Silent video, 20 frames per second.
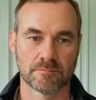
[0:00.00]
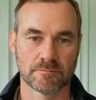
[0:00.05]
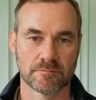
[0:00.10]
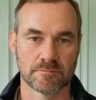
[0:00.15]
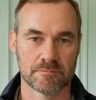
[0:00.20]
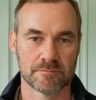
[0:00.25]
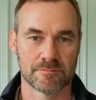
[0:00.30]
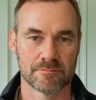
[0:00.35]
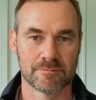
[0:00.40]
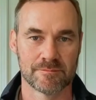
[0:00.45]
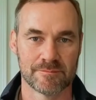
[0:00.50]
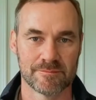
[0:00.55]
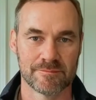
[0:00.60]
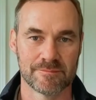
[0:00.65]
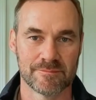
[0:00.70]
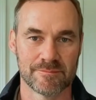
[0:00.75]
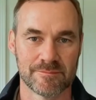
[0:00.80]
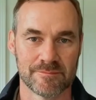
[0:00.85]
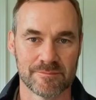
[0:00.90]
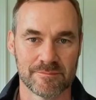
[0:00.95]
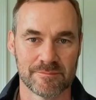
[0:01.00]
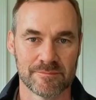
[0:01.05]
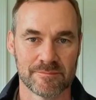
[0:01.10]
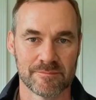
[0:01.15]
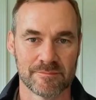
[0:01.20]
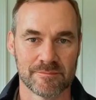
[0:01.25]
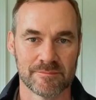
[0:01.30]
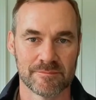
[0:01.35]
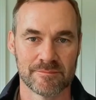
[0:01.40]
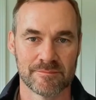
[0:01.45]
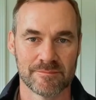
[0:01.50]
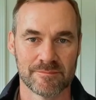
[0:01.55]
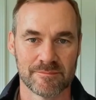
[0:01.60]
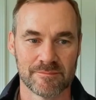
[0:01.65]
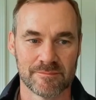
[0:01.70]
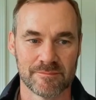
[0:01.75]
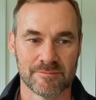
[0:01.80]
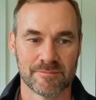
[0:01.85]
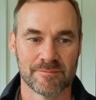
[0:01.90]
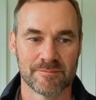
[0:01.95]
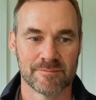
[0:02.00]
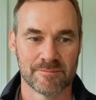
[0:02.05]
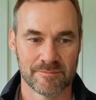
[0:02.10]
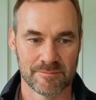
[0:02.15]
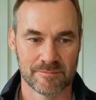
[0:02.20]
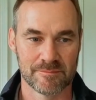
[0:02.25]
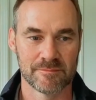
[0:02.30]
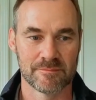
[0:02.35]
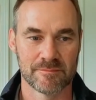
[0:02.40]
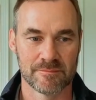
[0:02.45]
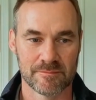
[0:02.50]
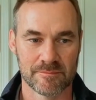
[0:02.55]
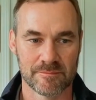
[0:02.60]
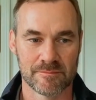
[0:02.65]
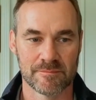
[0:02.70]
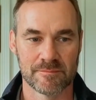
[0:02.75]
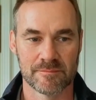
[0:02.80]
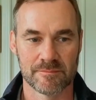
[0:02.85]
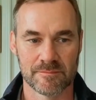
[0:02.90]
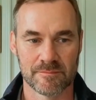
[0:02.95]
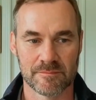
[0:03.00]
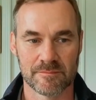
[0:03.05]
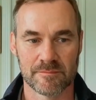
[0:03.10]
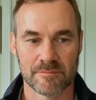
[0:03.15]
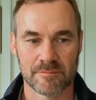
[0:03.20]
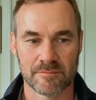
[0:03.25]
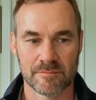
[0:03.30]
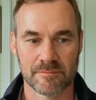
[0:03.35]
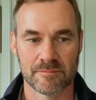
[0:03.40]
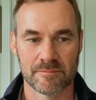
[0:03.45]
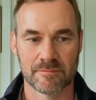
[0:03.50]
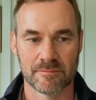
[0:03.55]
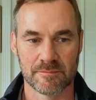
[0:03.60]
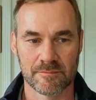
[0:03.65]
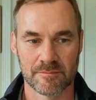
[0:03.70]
No words are spoken by the person on screen.